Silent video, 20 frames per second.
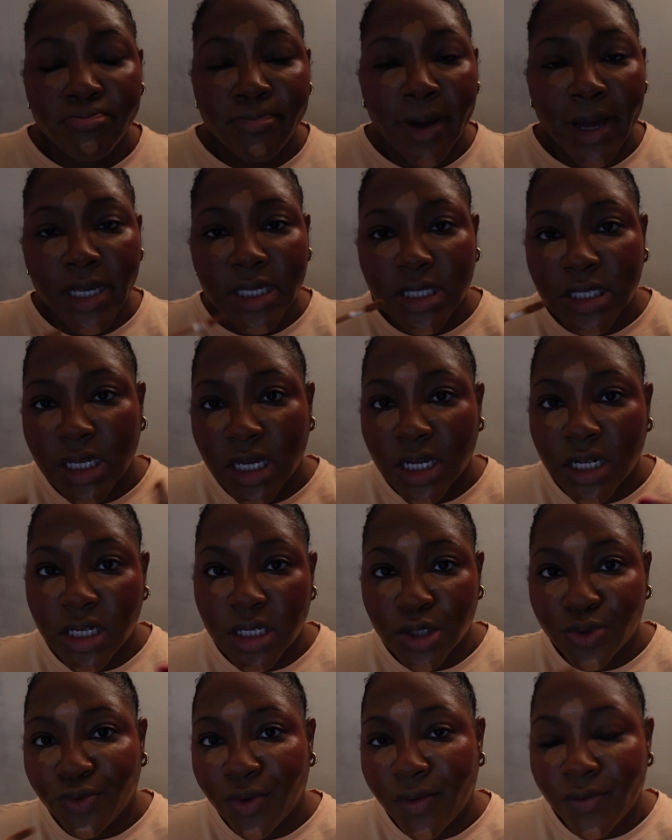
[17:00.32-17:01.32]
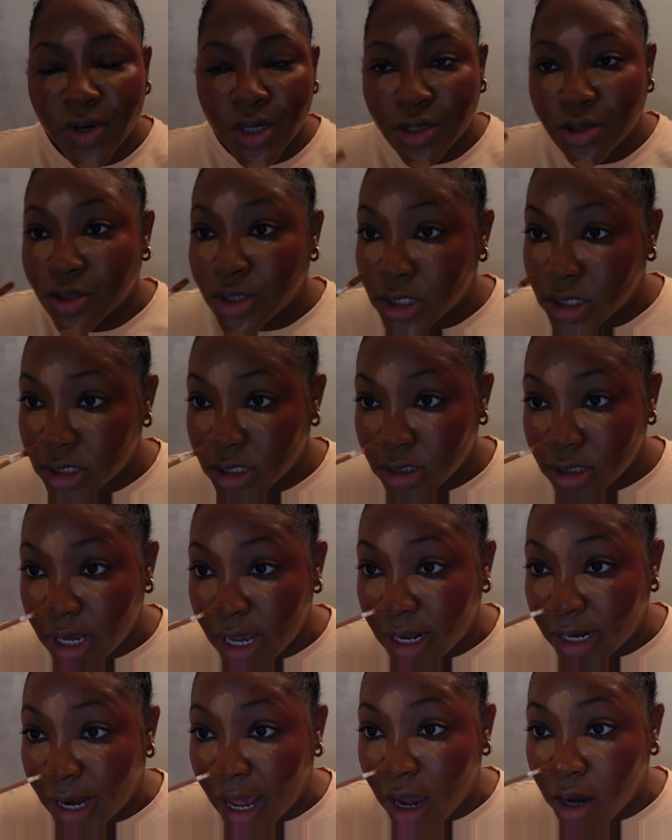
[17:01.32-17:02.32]
my sickness reversed
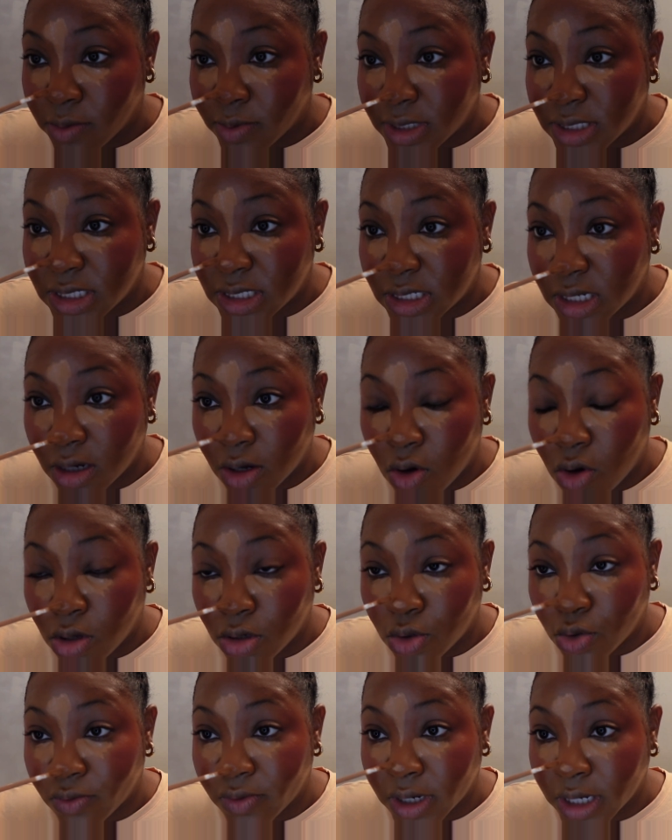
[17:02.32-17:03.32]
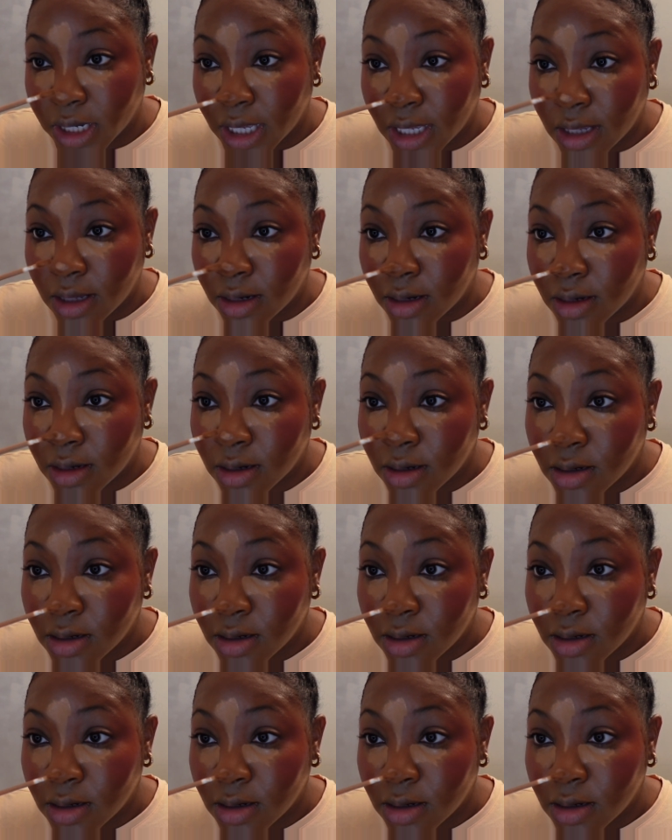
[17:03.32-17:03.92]
and I was sick all over again.